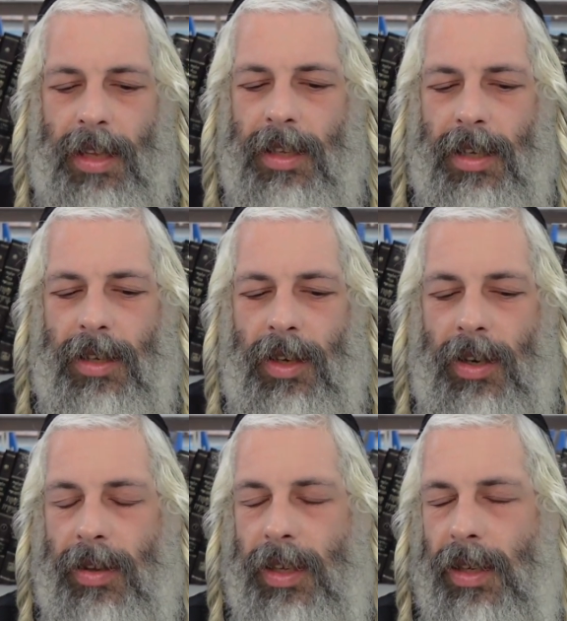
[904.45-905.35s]

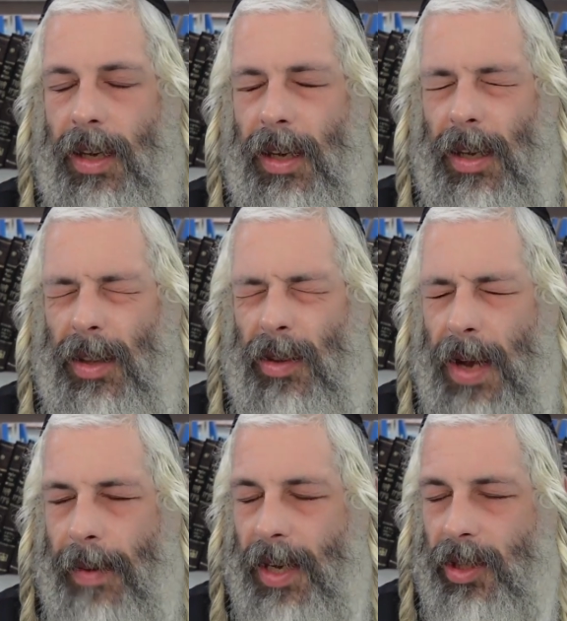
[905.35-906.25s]
The
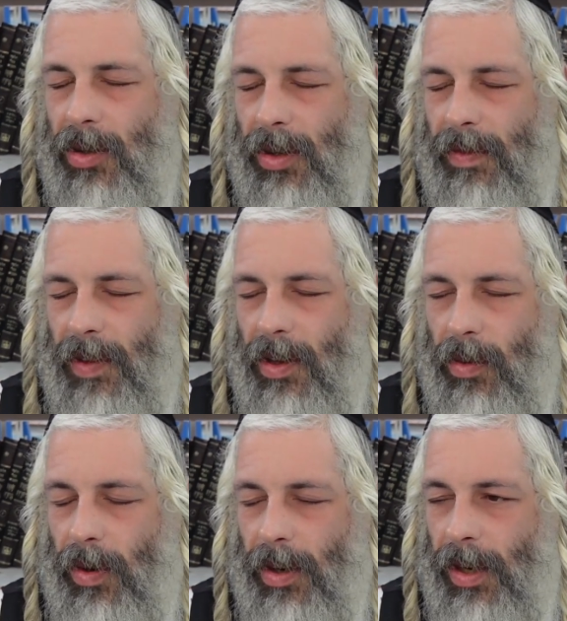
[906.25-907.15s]
rabbis sort of in their
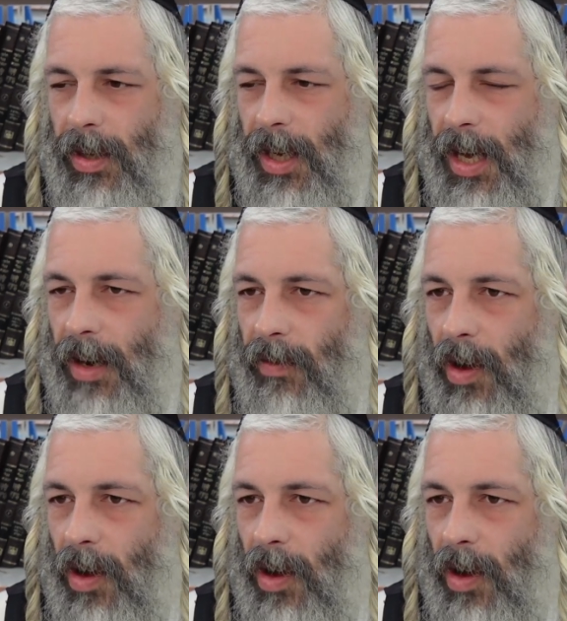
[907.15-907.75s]
wording they kind of